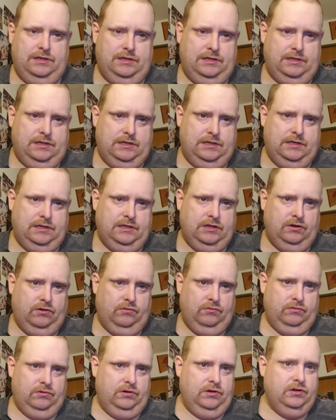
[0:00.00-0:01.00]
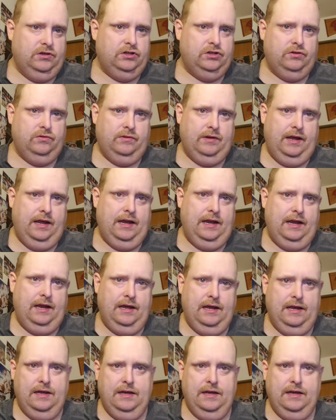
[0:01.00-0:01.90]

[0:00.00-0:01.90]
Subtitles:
So tune in,